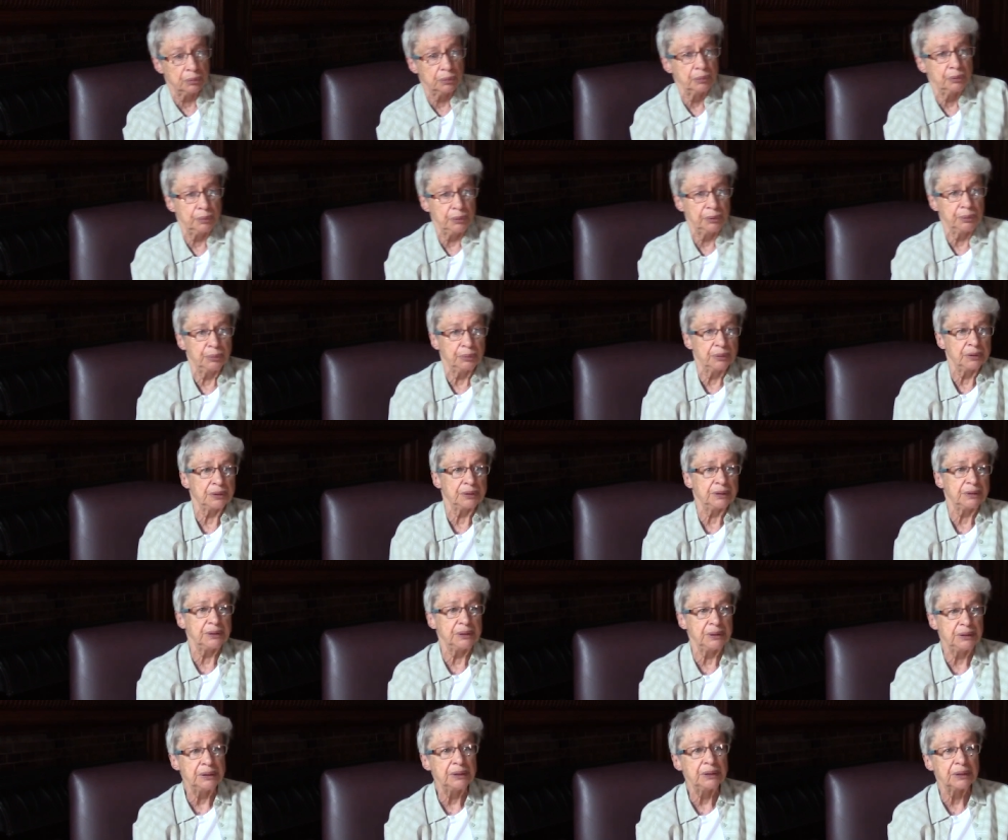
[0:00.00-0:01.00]
we really
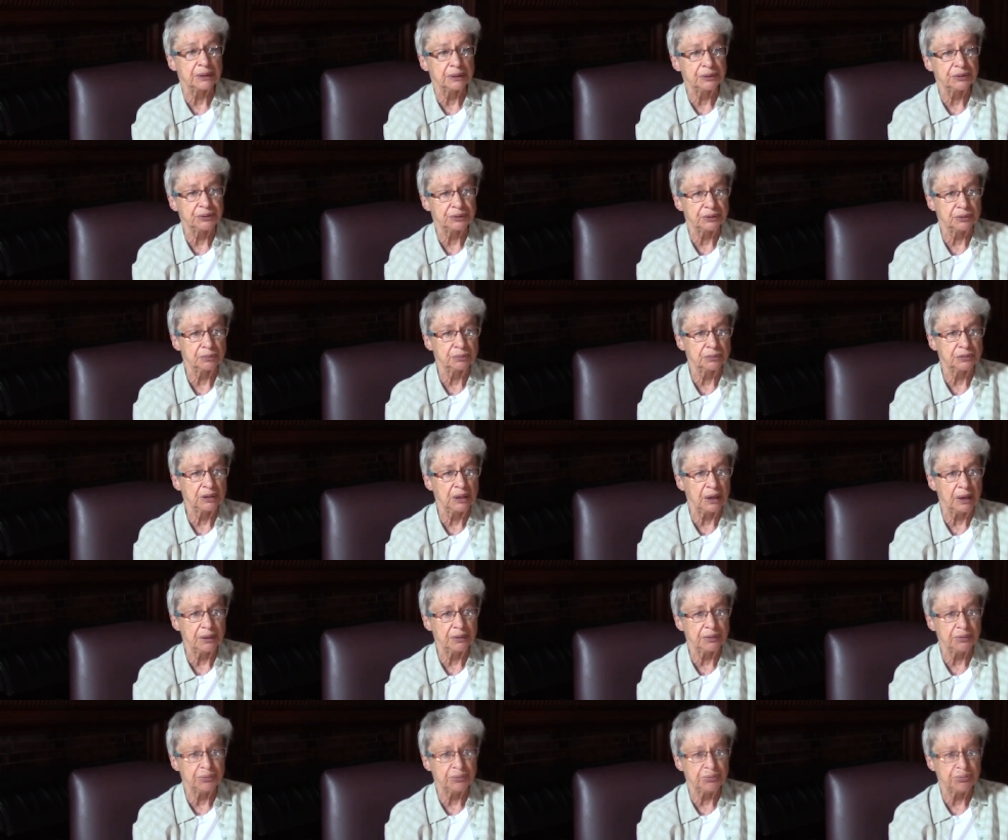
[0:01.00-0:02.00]
needed some
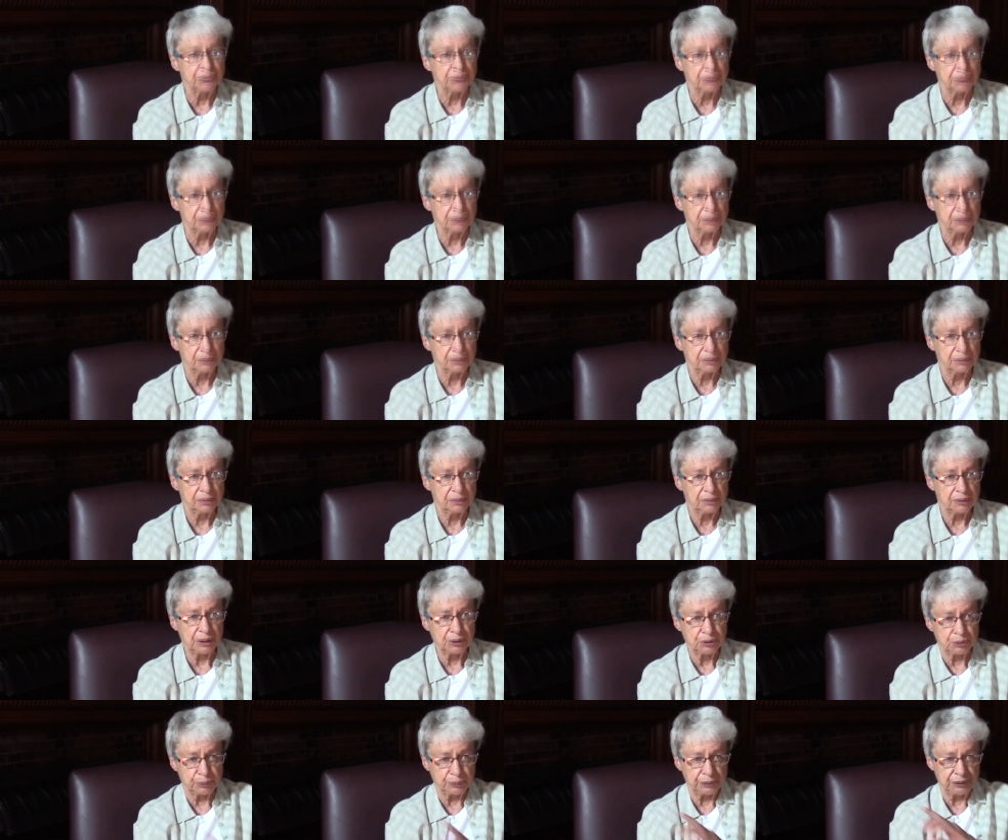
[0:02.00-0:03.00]
guidance. And
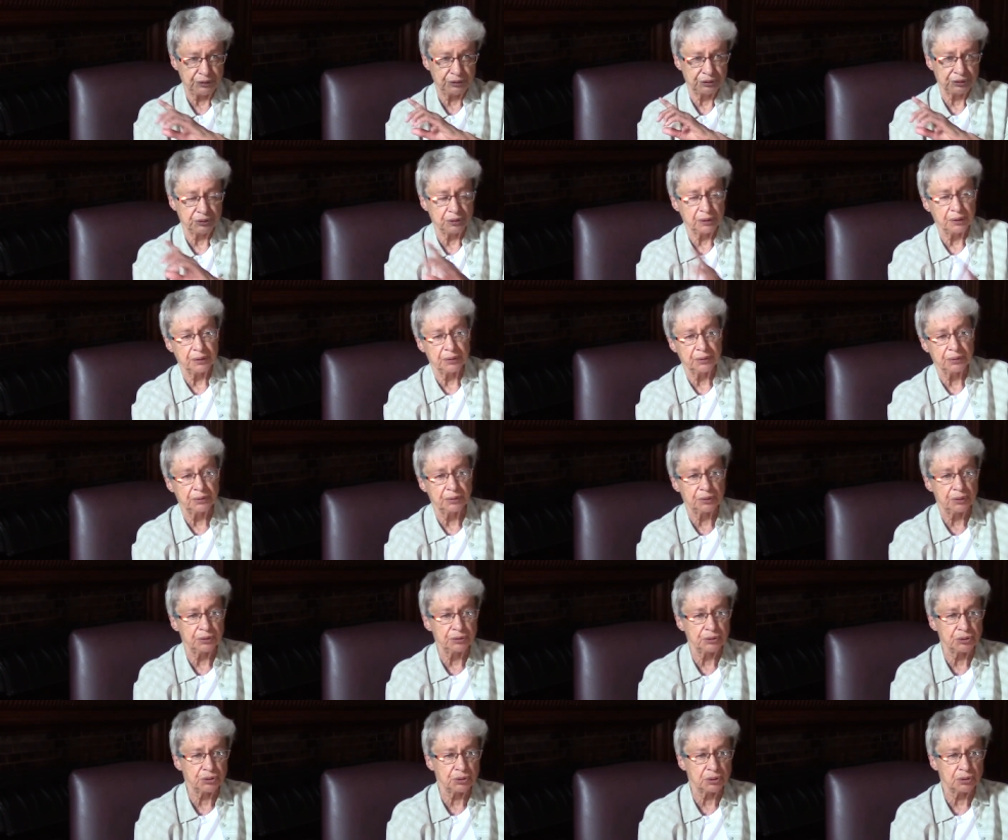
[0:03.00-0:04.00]
that's when he started
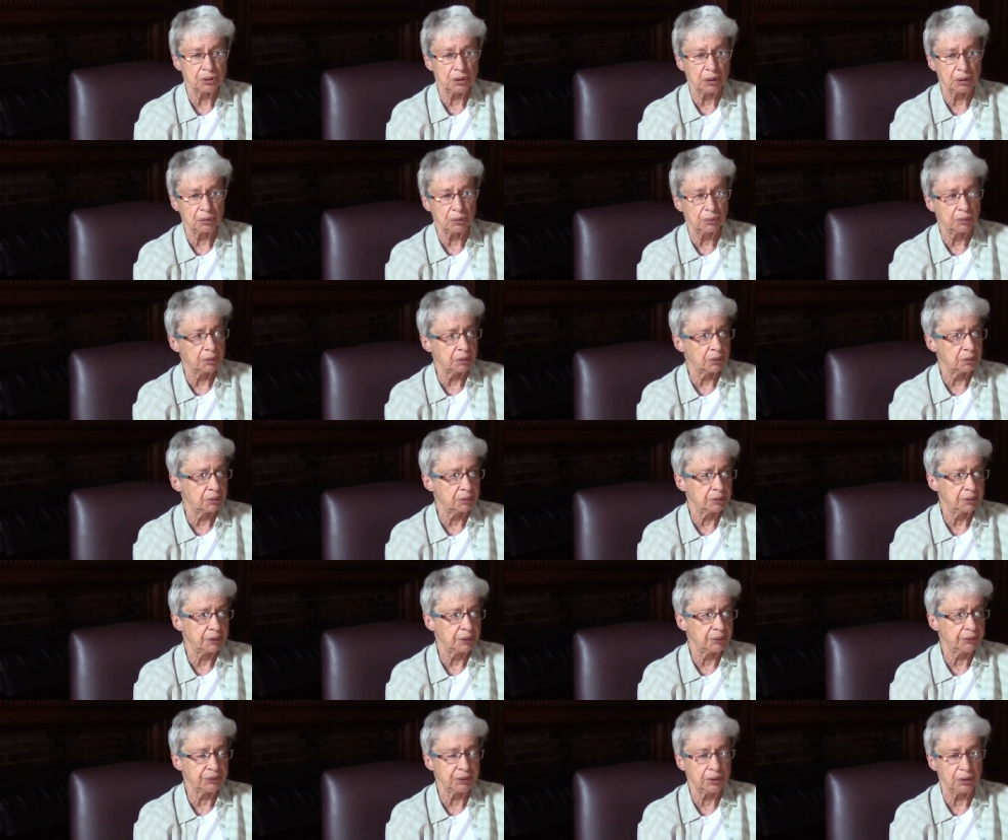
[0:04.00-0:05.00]
the Chautauqua
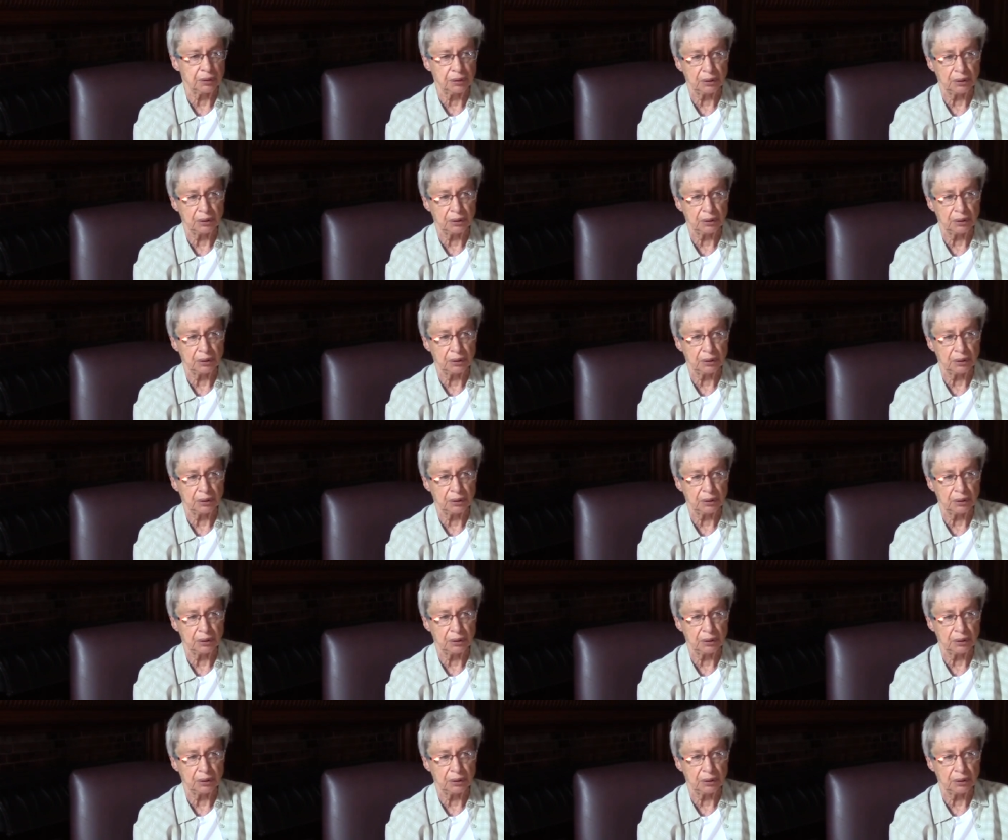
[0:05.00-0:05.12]
Healthcare